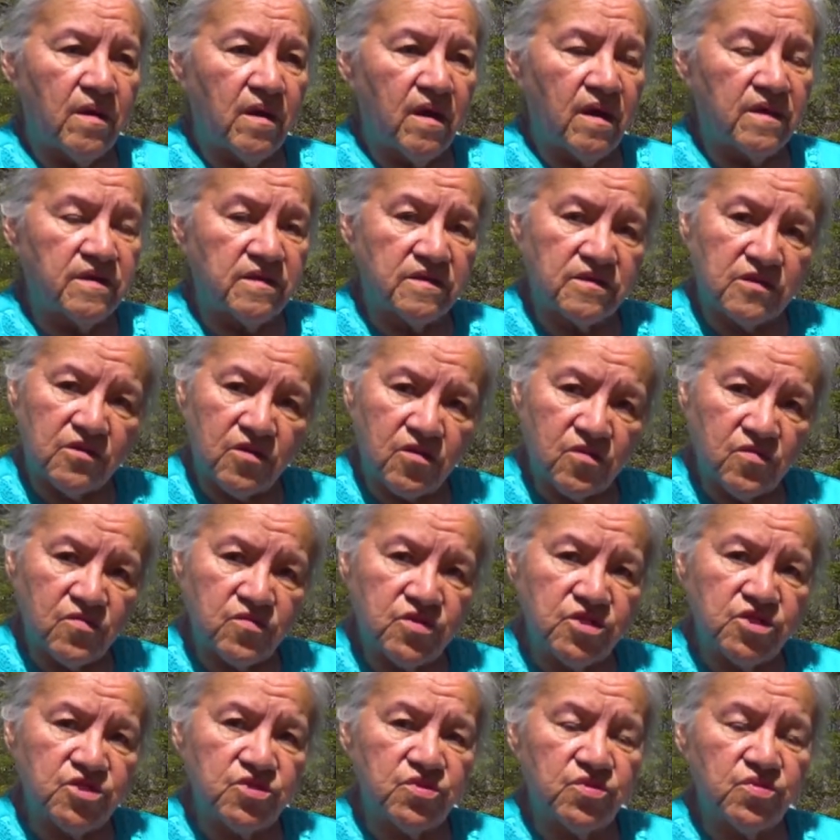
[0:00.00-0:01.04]
I
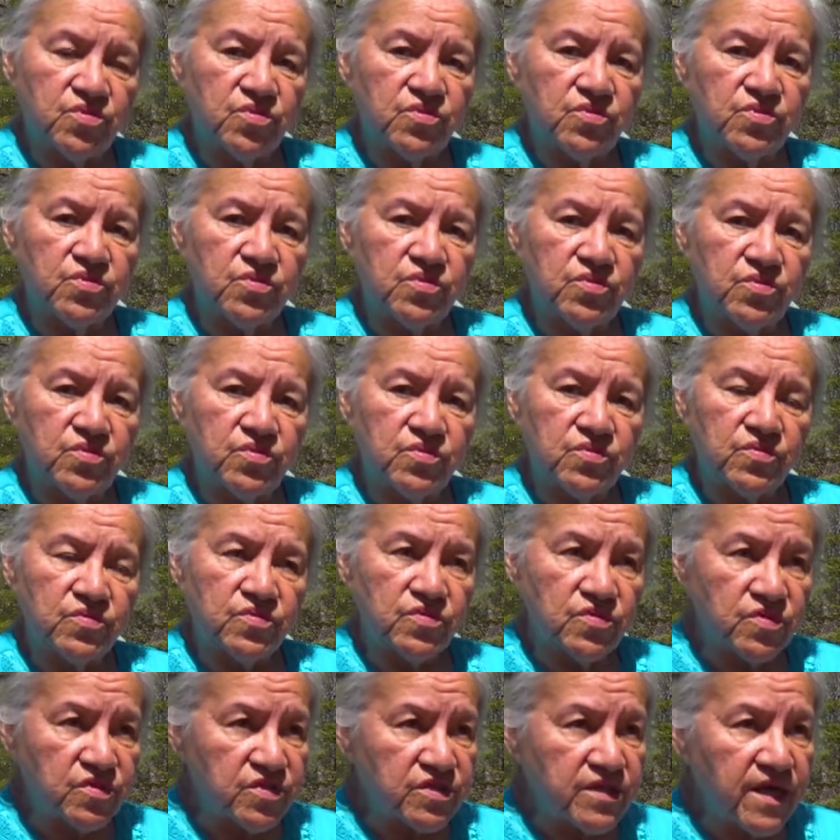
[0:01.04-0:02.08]
encourage you
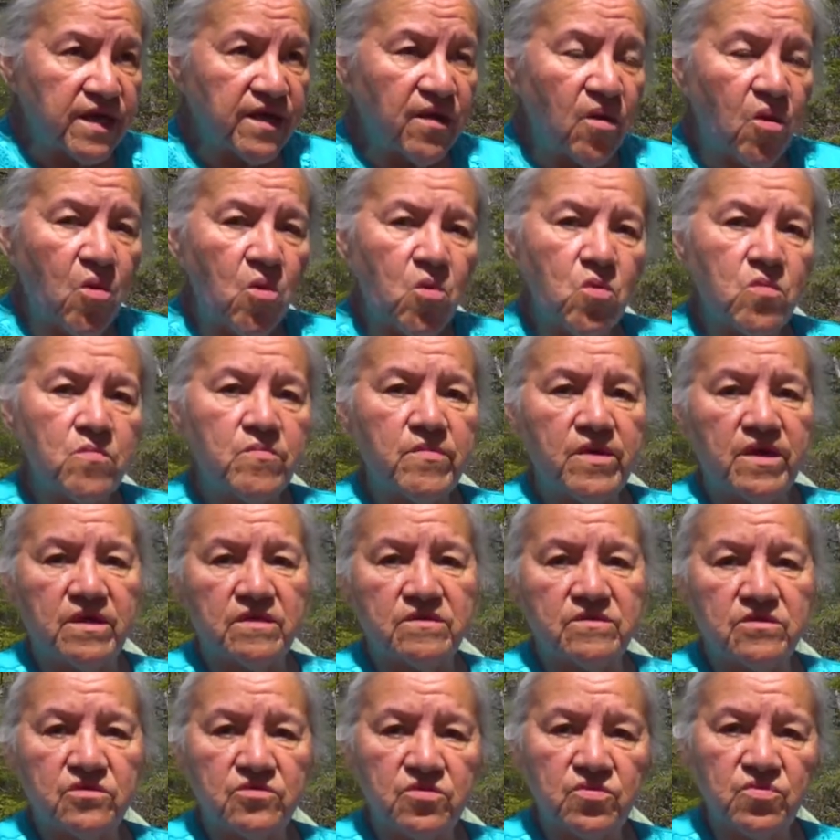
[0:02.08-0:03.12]
to stay home
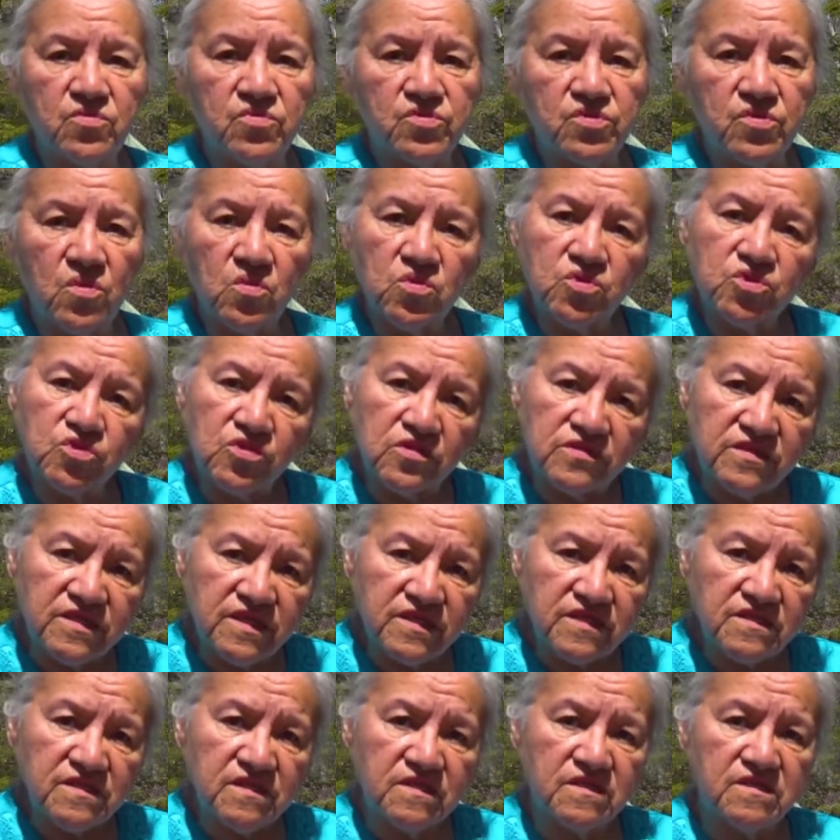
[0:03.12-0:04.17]
and to do social
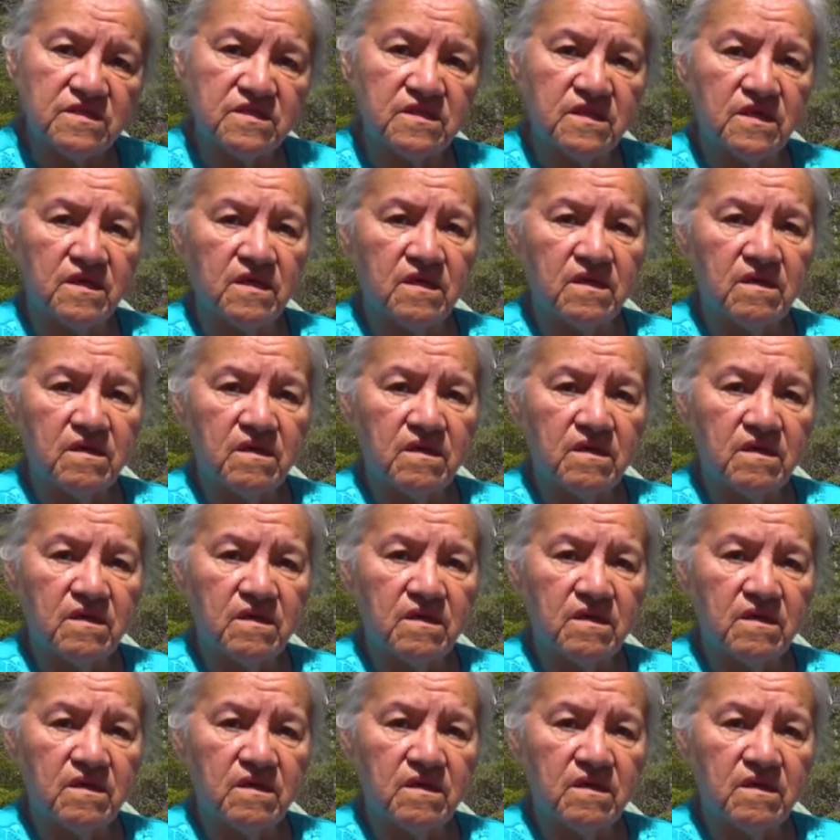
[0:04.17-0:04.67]
distancing.